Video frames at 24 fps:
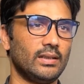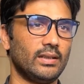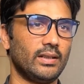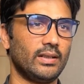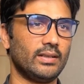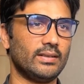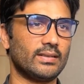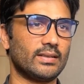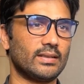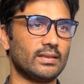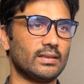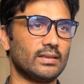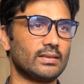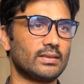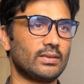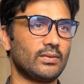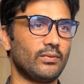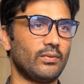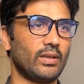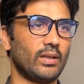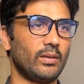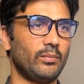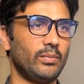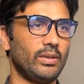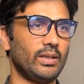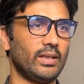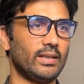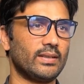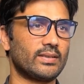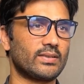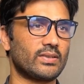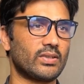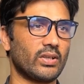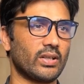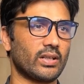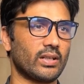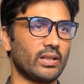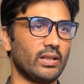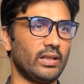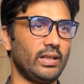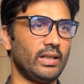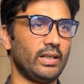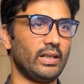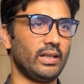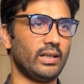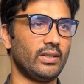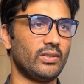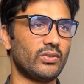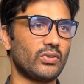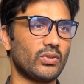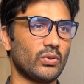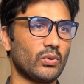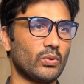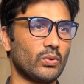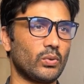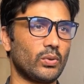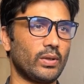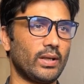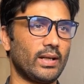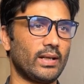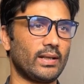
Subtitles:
Results will be strictly ensured